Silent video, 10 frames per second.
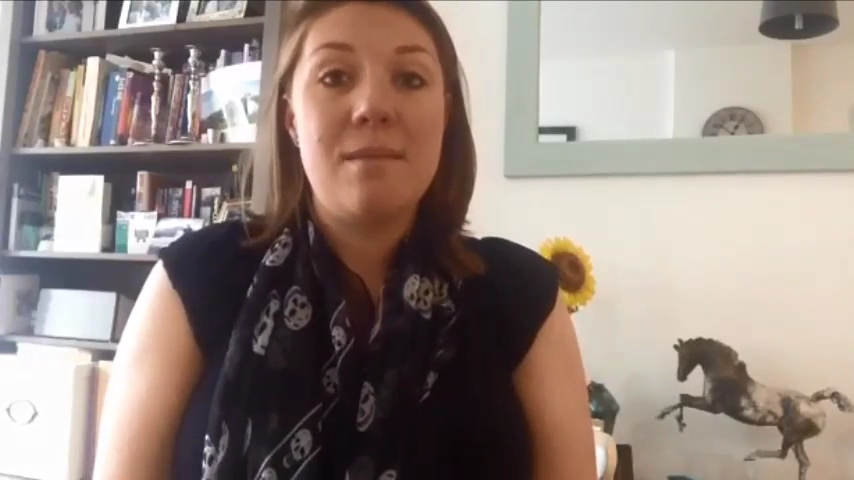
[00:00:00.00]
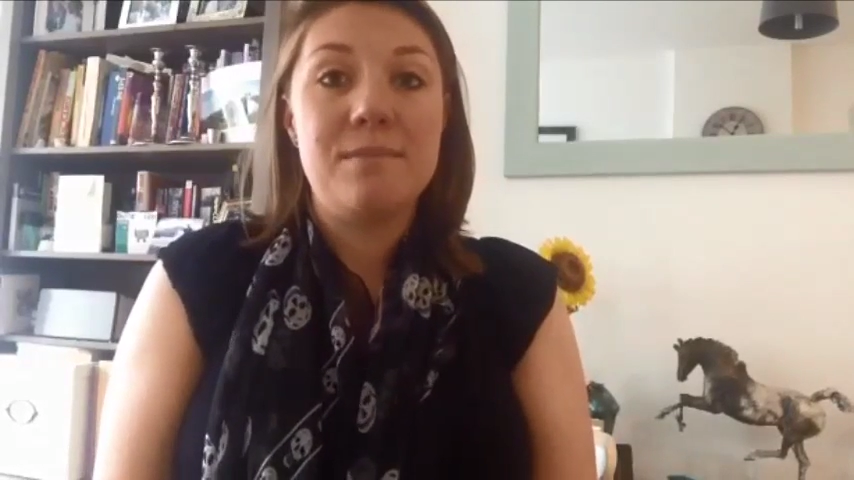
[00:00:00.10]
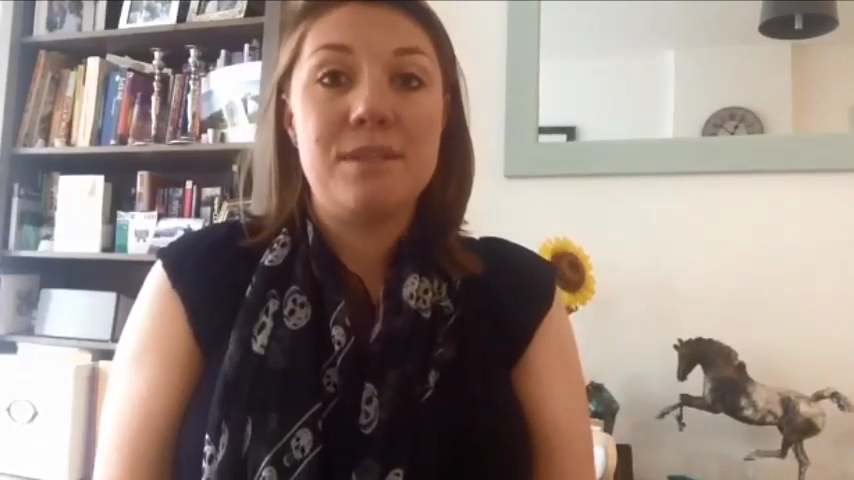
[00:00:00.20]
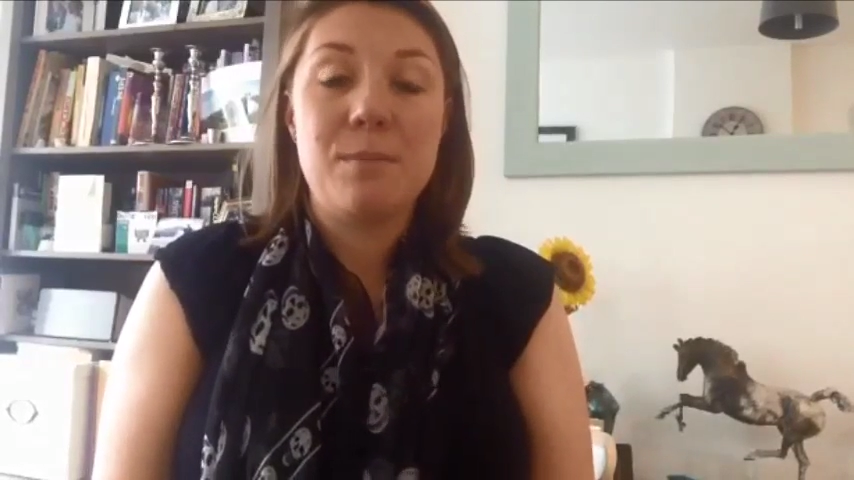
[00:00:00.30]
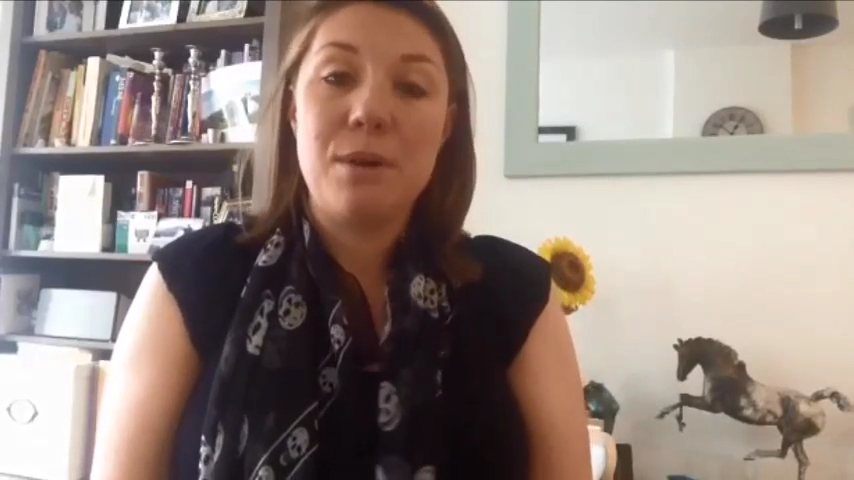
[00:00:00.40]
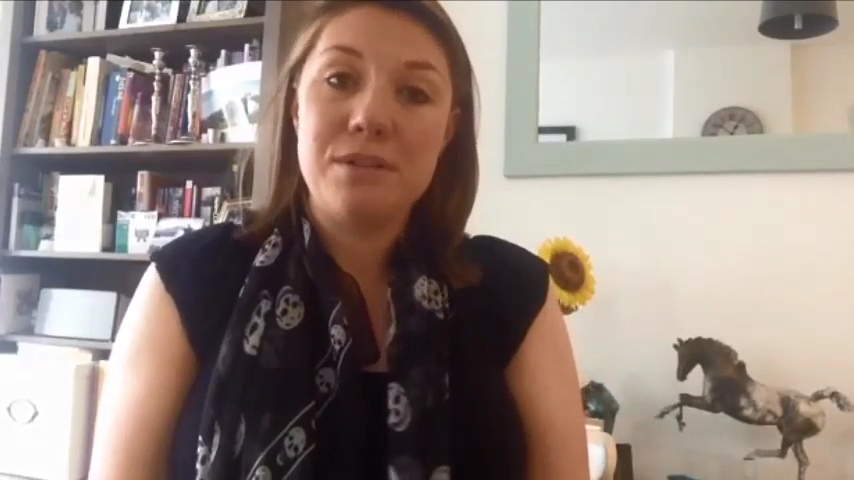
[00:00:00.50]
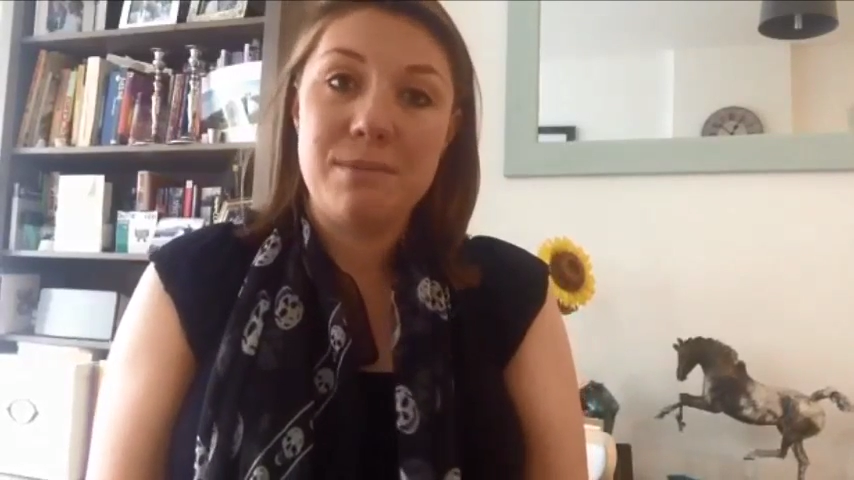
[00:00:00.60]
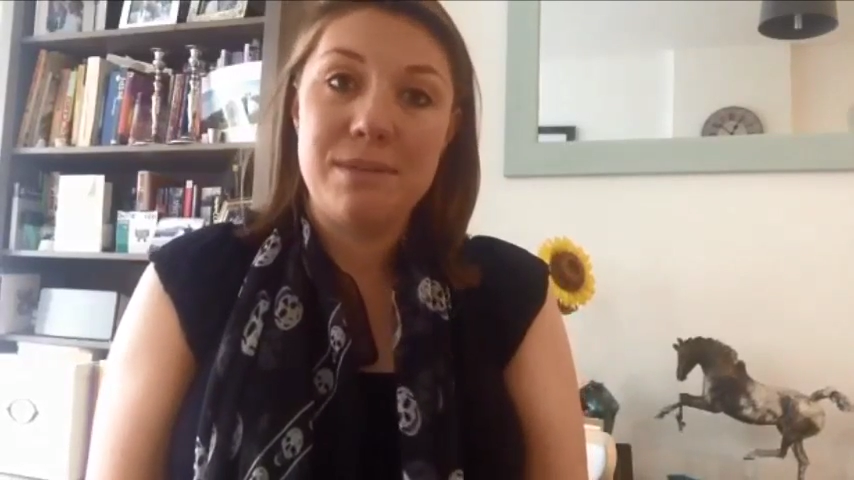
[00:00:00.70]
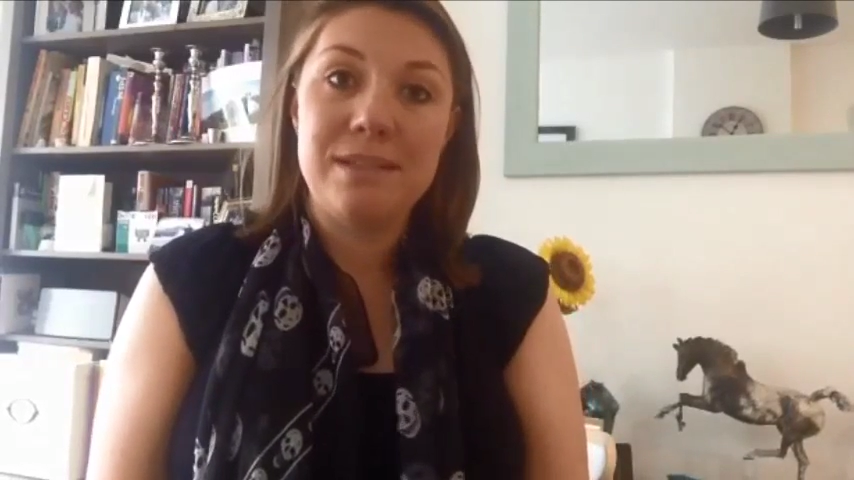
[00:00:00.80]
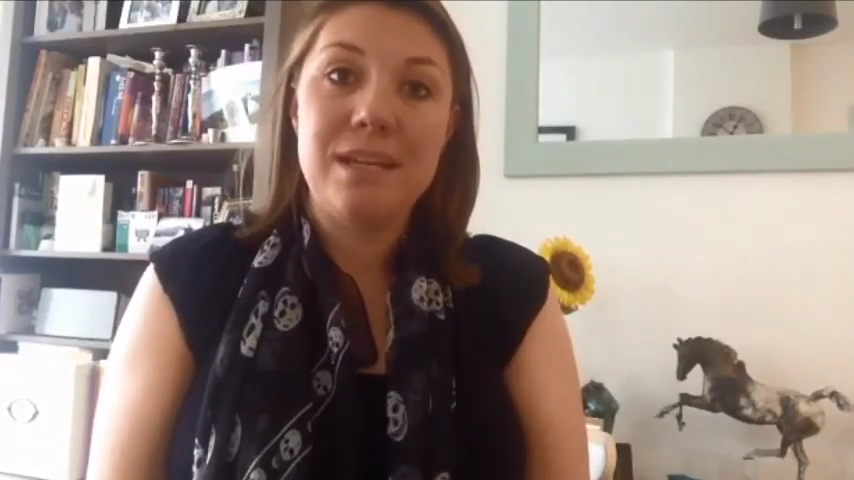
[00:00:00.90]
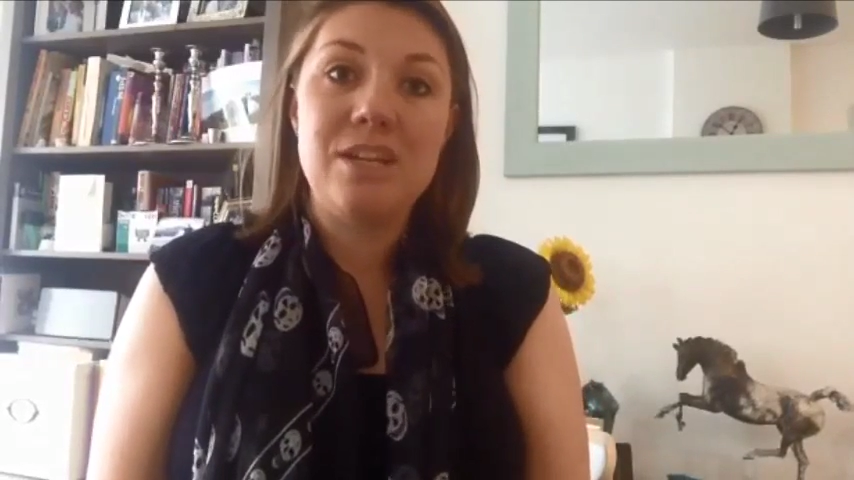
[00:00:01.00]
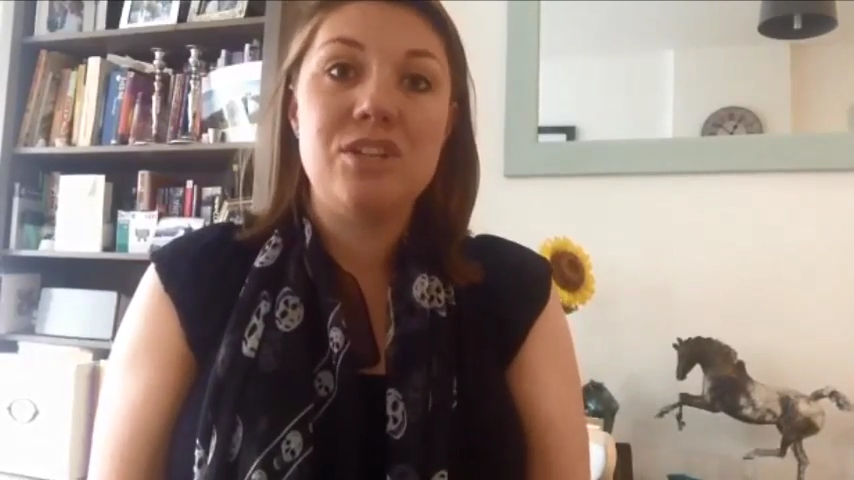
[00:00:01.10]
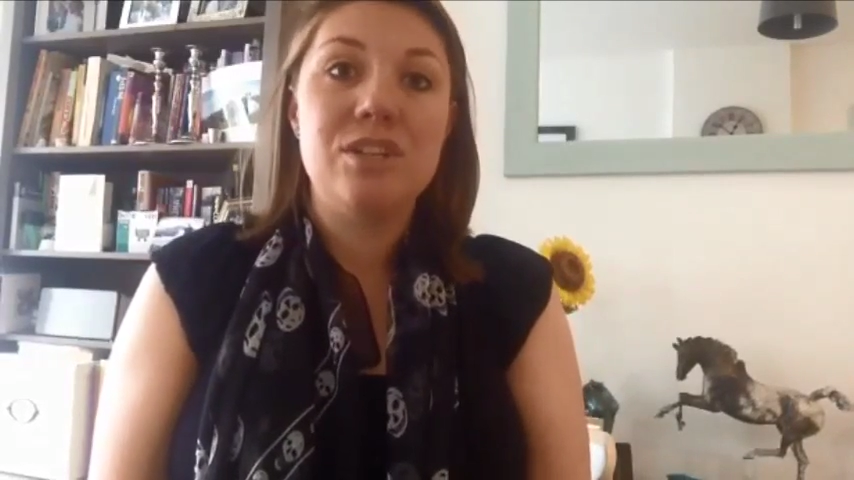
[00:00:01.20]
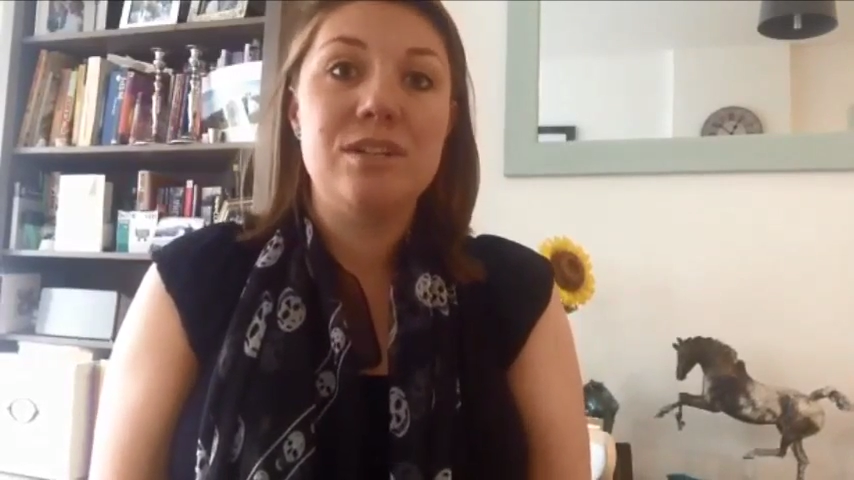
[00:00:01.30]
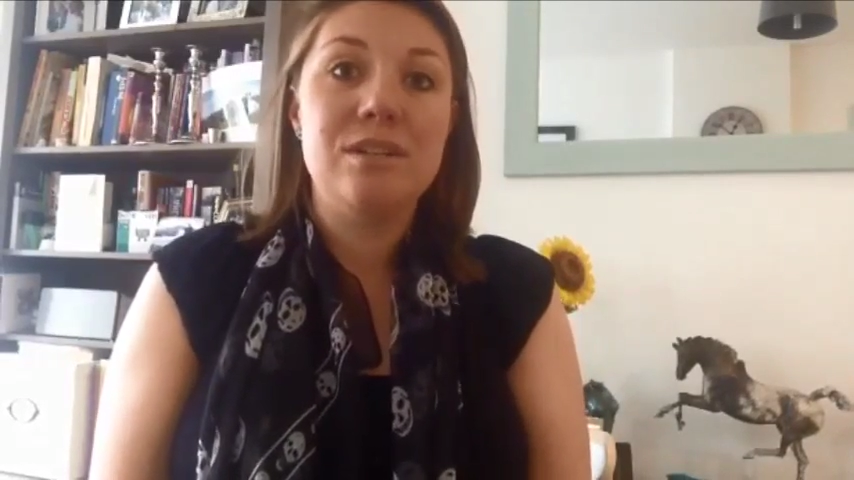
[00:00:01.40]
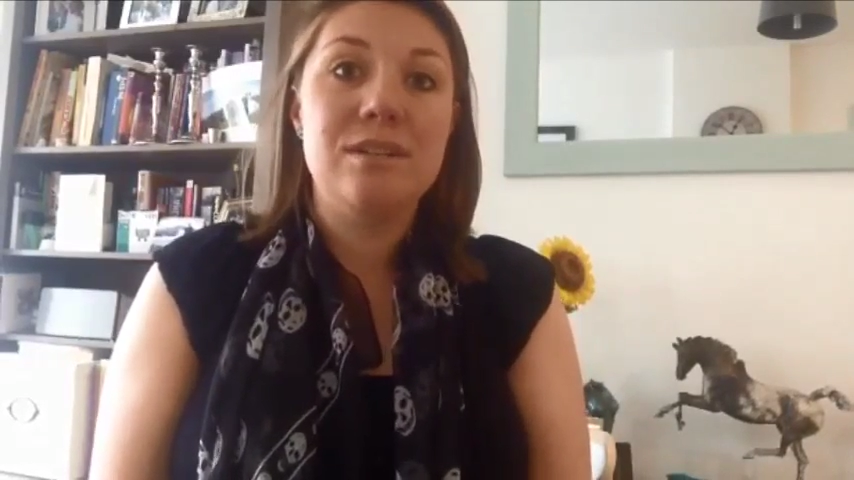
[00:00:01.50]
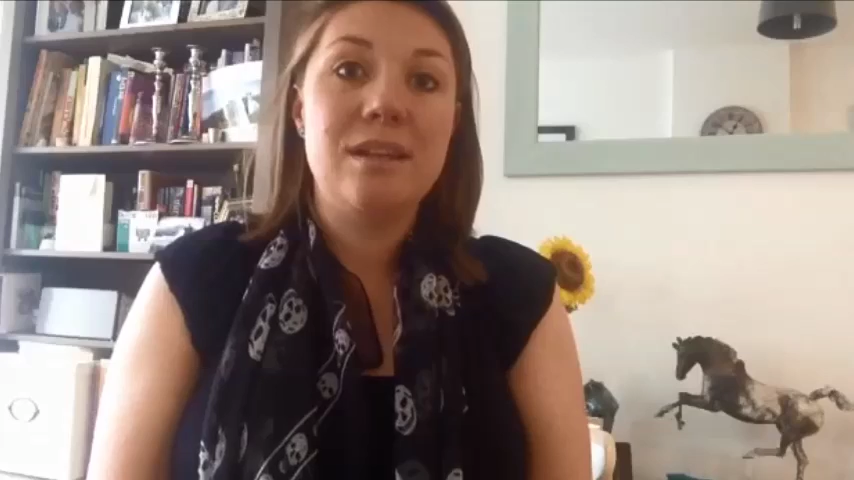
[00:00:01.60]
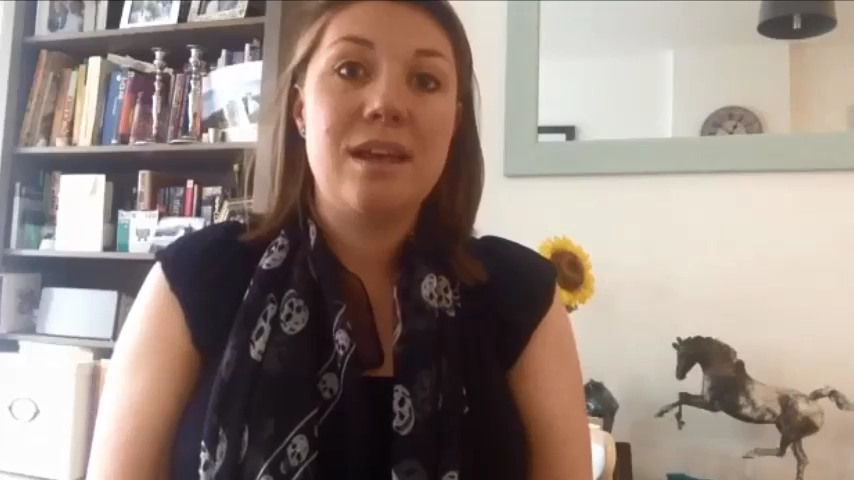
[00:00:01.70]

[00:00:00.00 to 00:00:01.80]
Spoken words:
so poster presentation